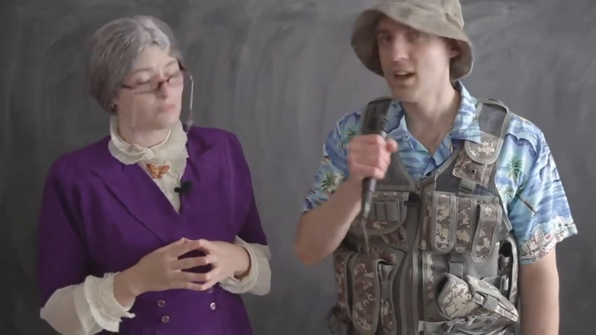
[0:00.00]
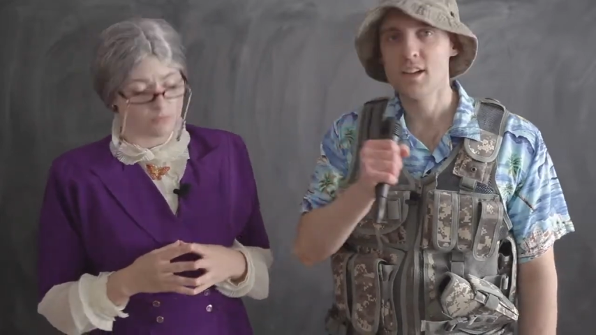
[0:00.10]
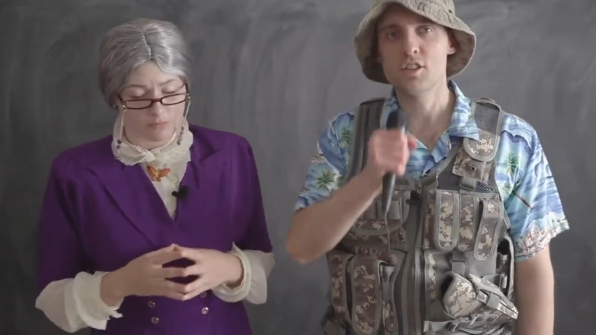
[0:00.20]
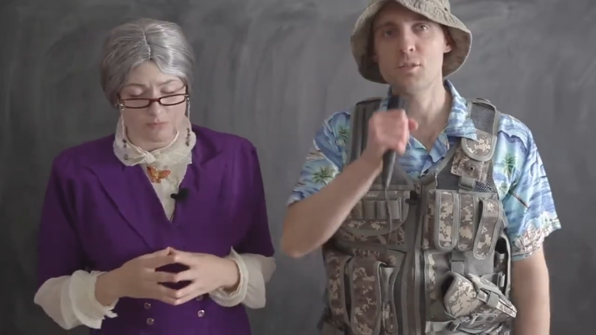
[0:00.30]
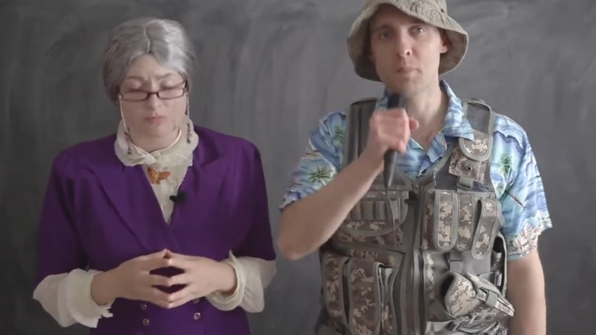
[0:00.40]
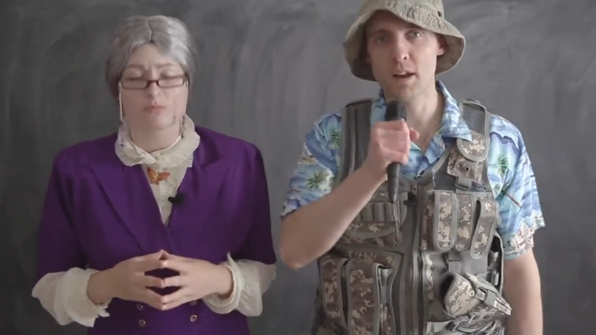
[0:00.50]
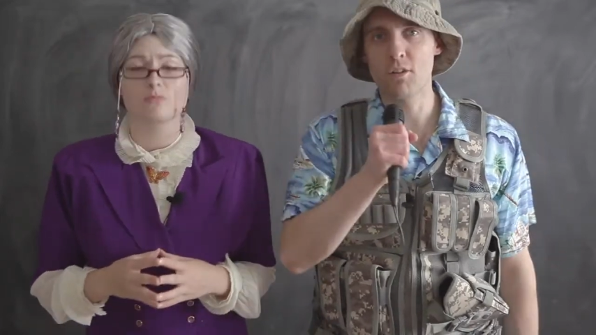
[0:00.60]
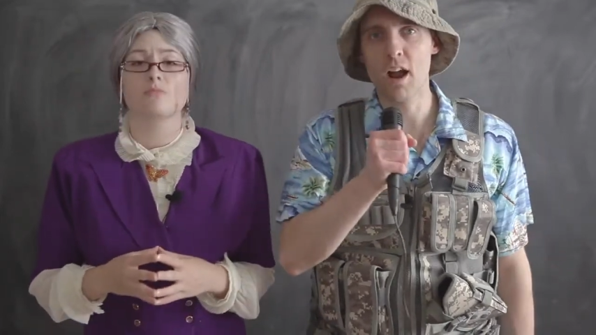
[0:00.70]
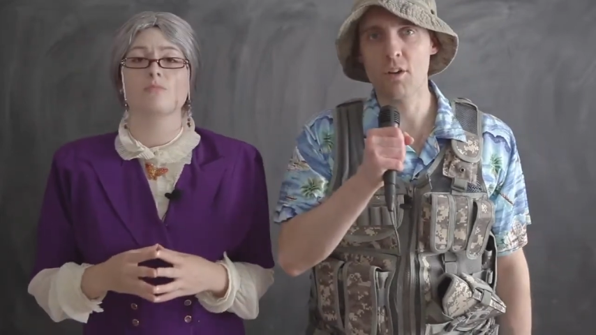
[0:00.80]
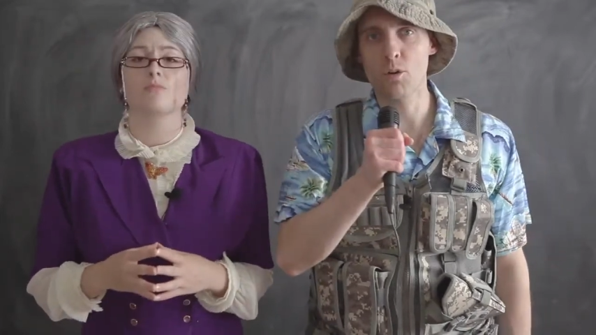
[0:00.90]
Speaker 1: She's been
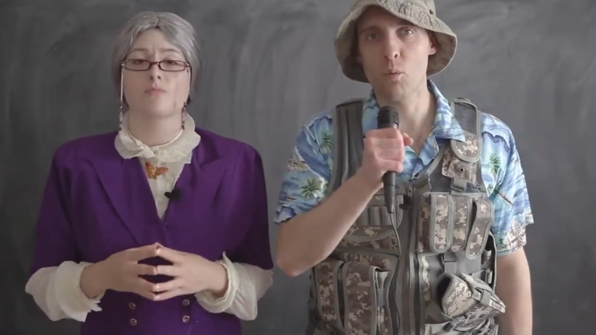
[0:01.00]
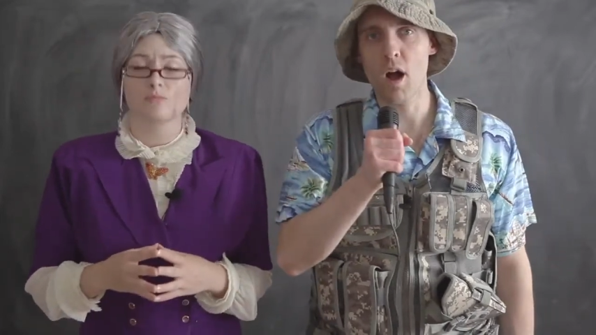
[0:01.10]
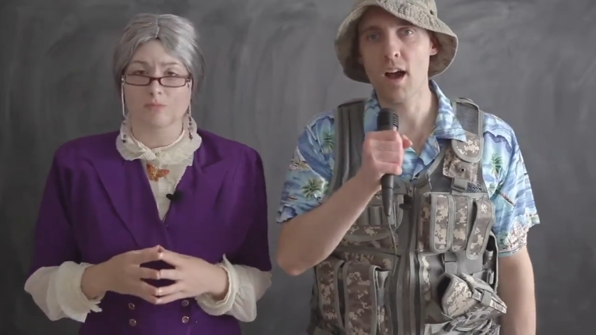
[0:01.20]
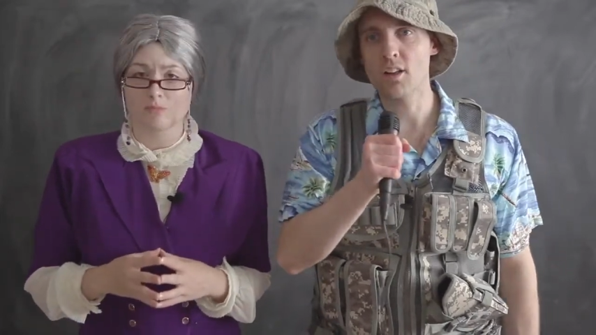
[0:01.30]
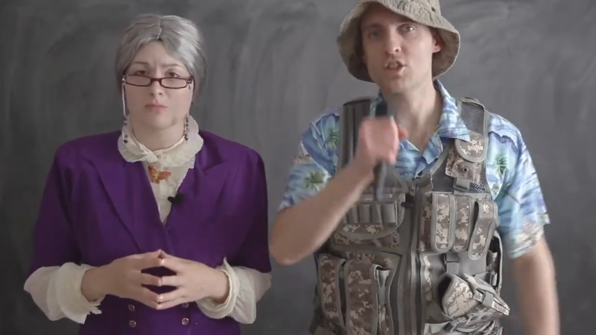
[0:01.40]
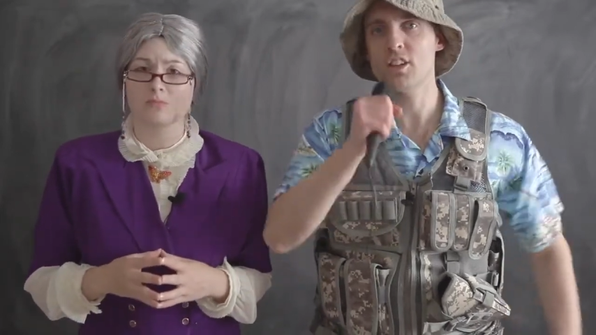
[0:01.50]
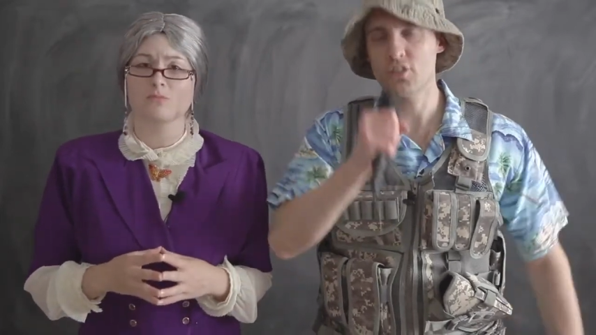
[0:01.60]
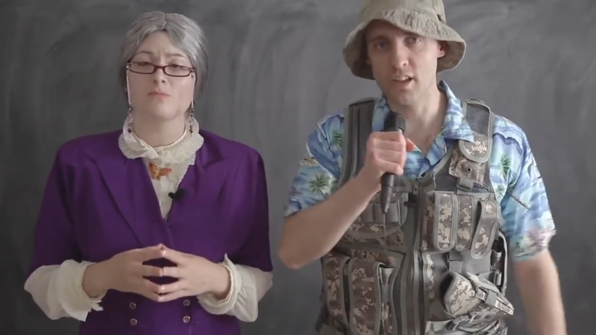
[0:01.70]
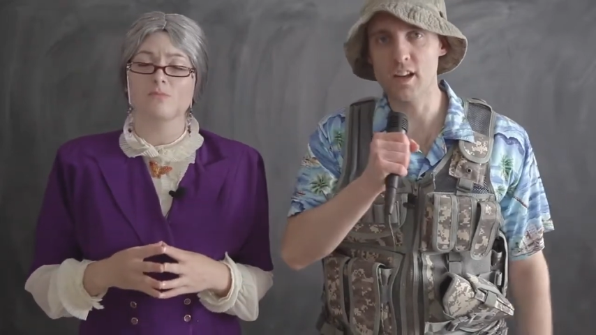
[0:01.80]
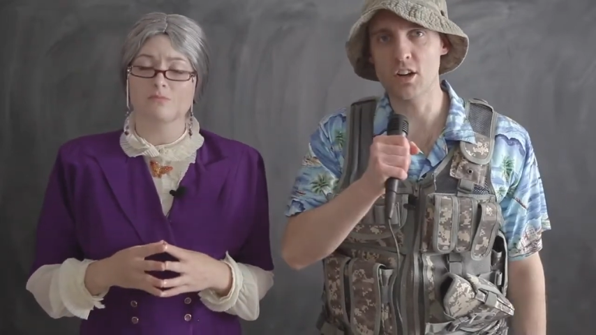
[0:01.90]
around a while. She's
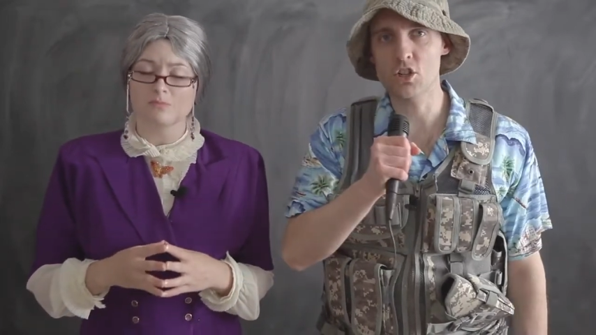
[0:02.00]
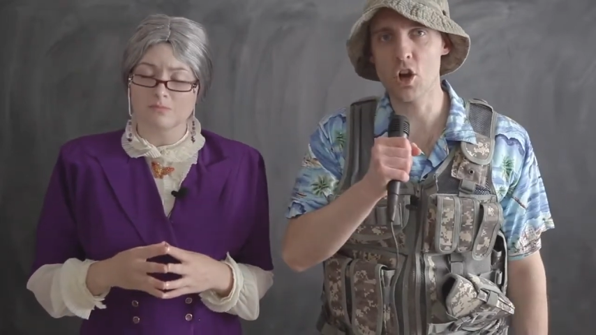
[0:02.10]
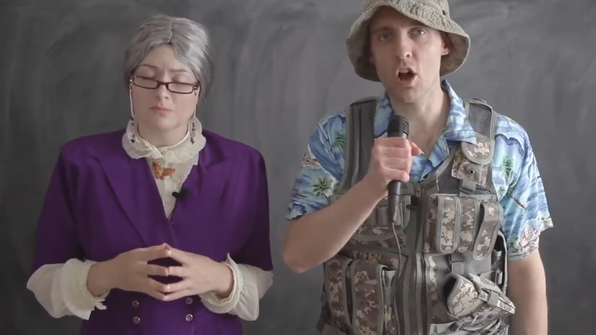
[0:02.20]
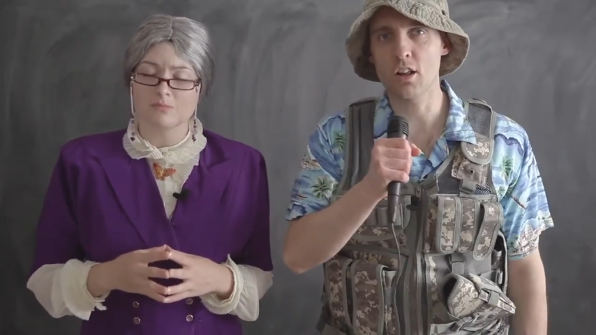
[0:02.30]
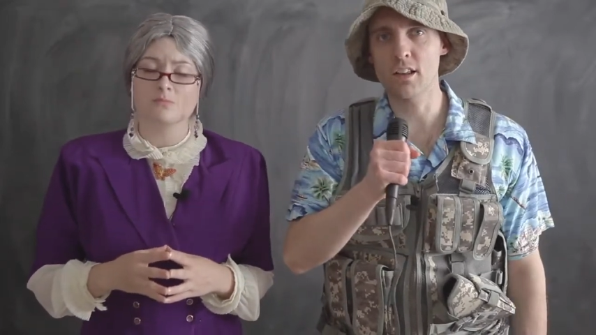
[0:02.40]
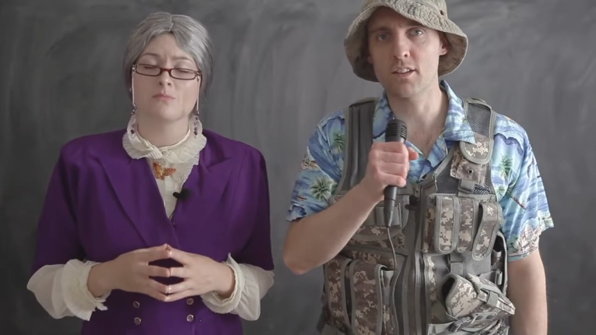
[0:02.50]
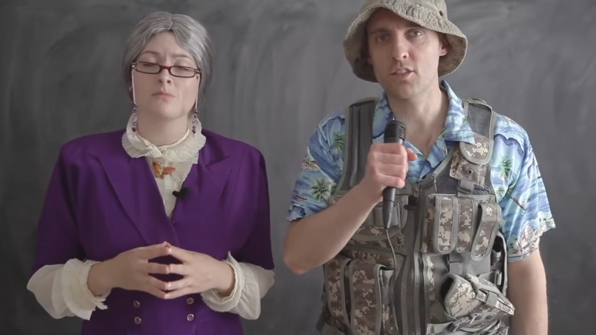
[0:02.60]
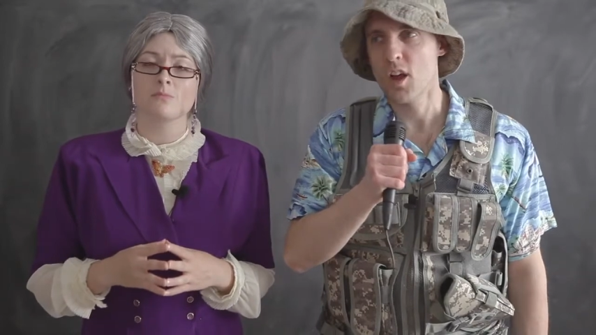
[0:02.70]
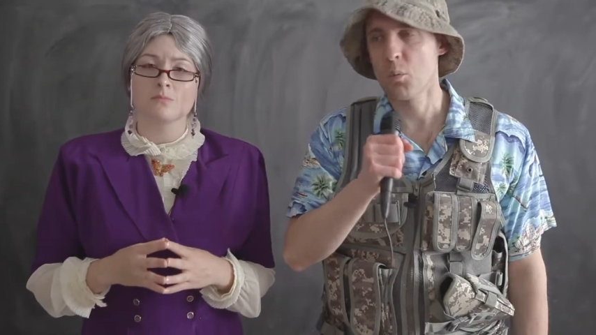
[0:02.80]
seen her chocolates.